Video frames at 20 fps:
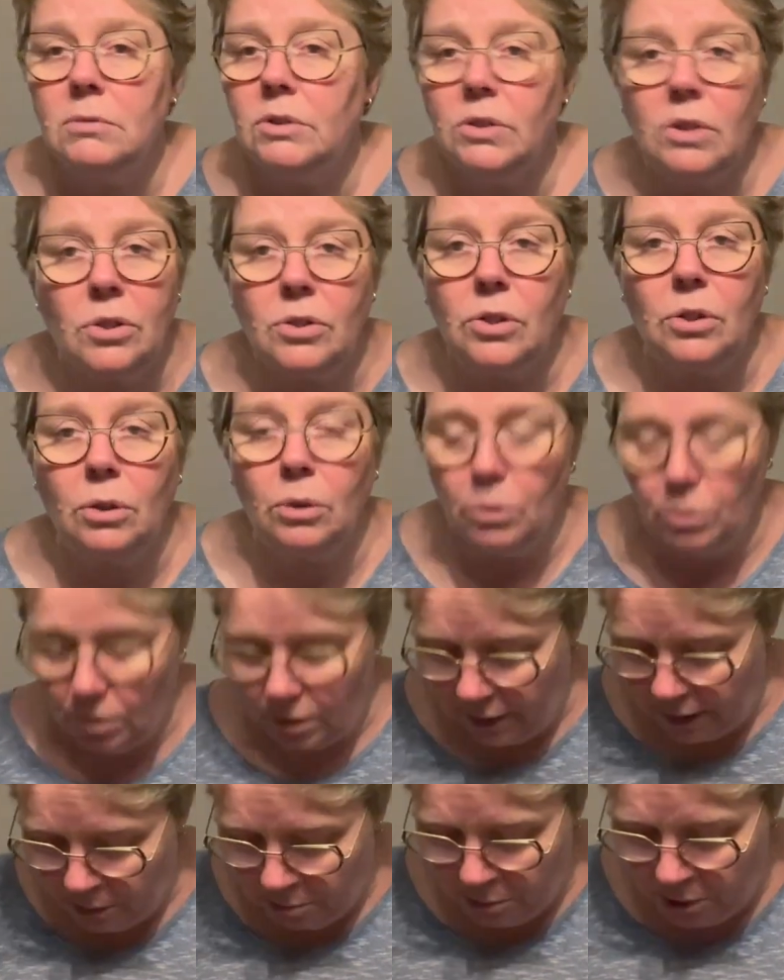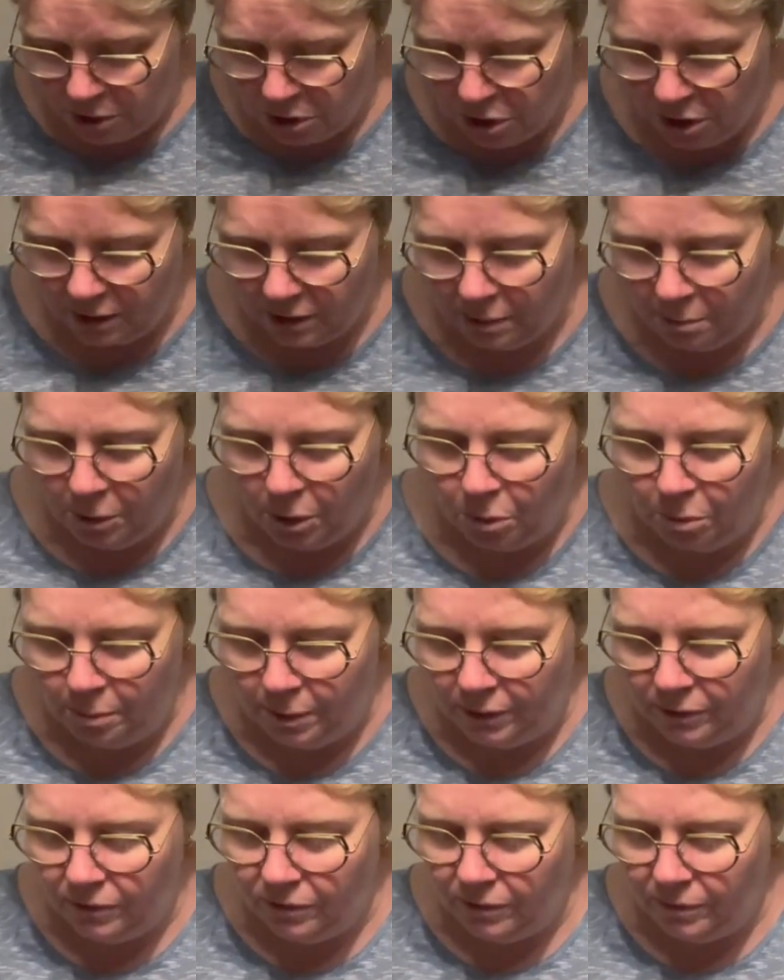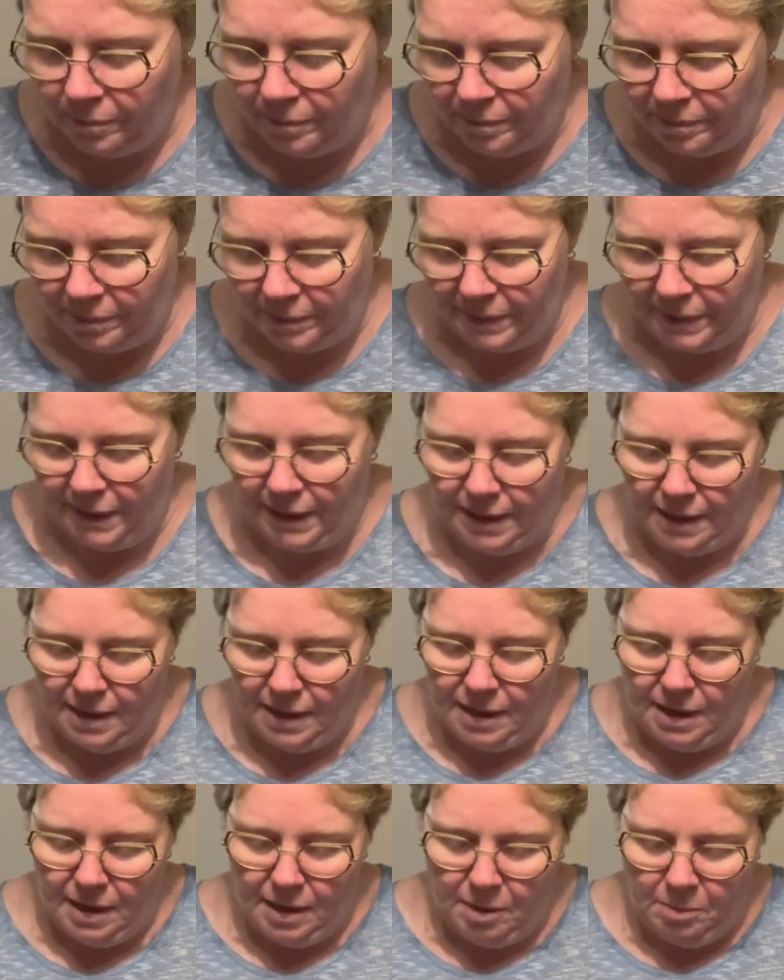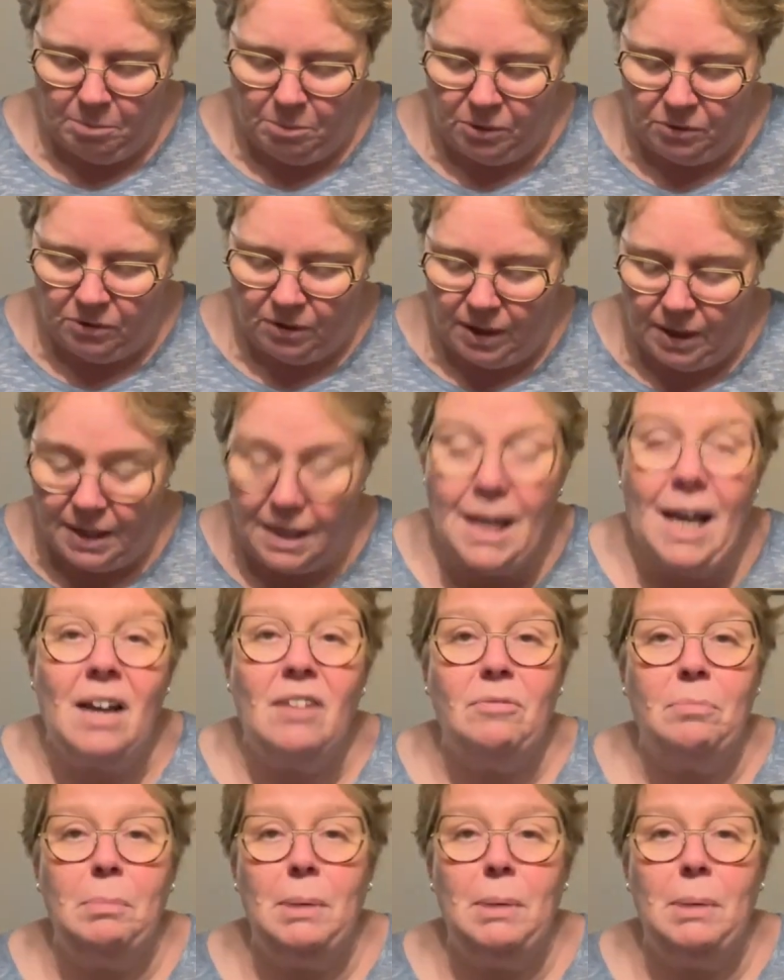Doesn't look like much at the moment, but I have